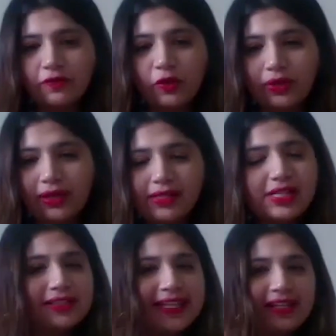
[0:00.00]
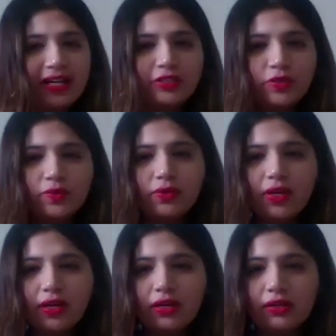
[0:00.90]
if you can uh, take us to
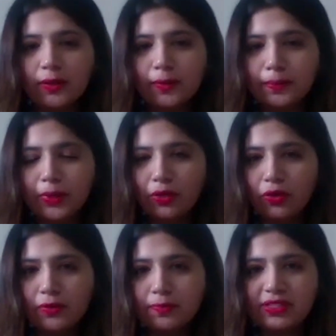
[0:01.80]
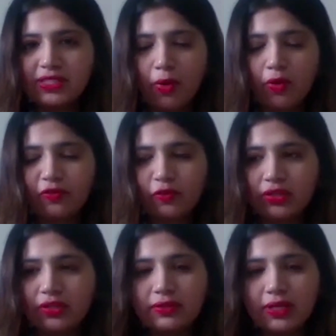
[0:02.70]
uh, you know some of
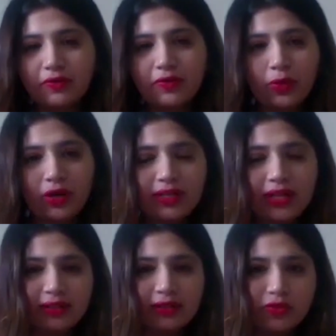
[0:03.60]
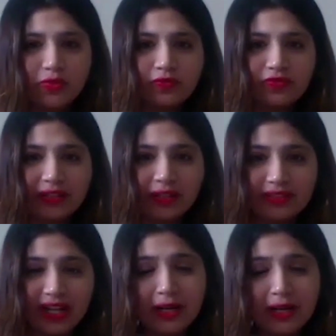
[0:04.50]
uh, some of the work that you've uh,
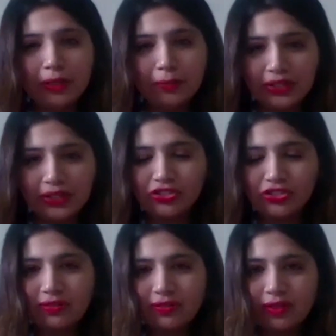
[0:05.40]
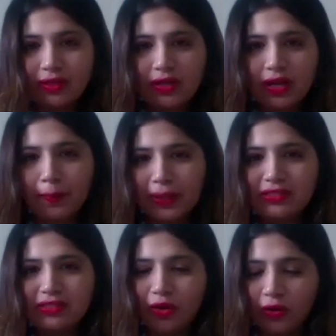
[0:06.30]
done at bbh
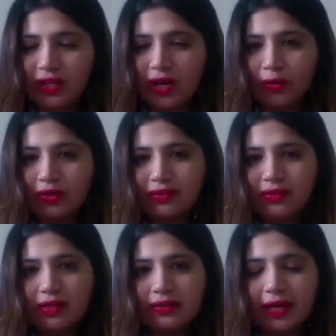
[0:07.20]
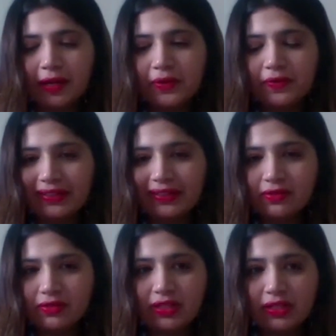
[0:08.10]
amidst the lockdown that'd be very
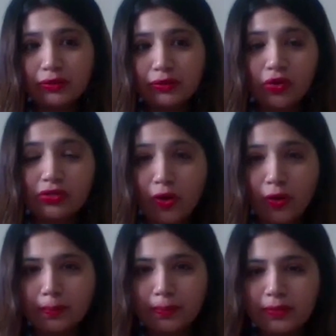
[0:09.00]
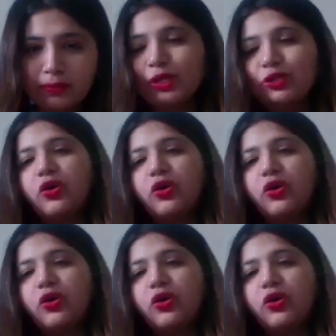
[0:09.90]
interesting sure. also sure. the